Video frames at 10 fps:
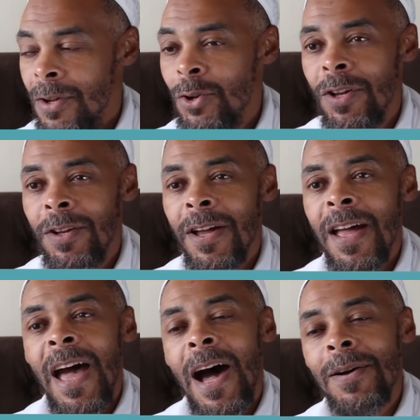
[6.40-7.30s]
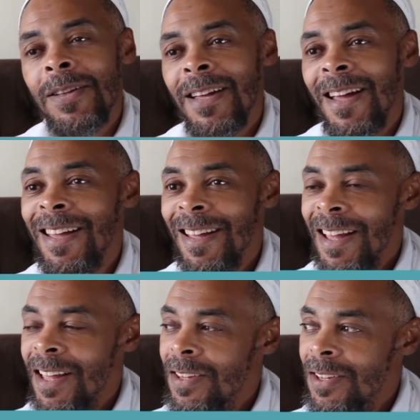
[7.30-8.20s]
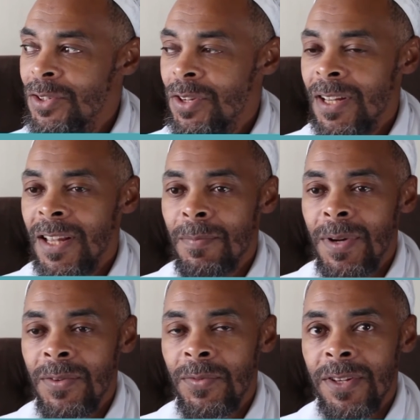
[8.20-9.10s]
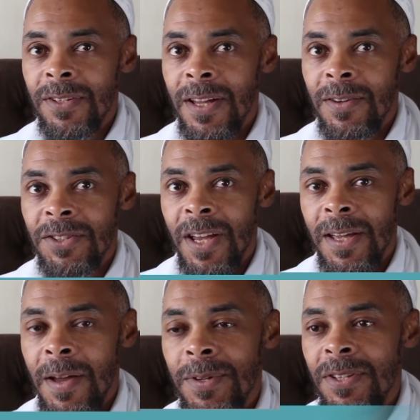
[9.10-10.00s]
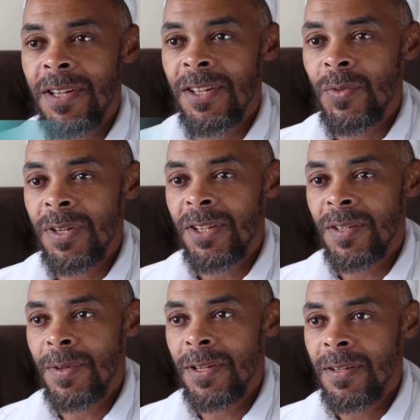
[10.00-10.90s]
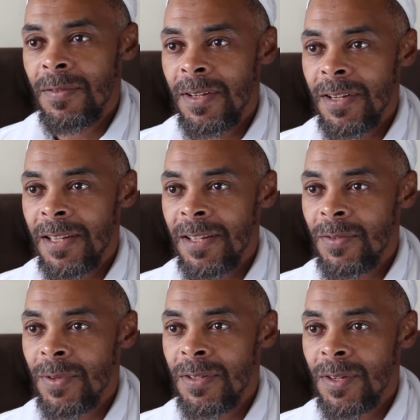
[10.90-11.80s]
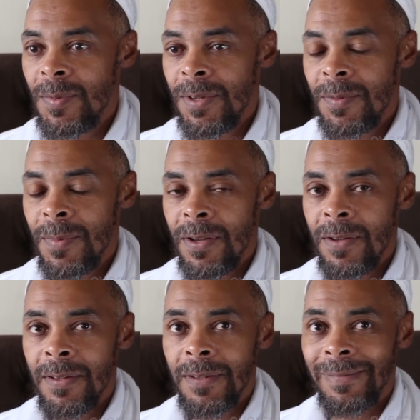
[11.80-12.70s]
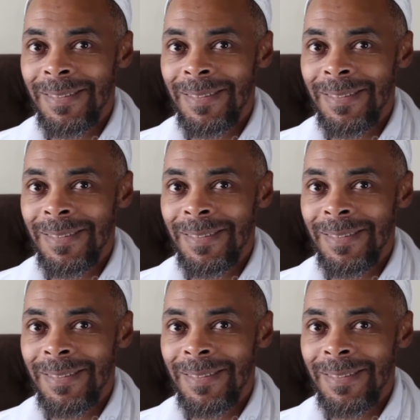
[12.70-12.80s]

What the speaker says: Hold on. Did she get like money for this? Like Shaq, how much did he get? 26 million? He got that 26 million smile? Like,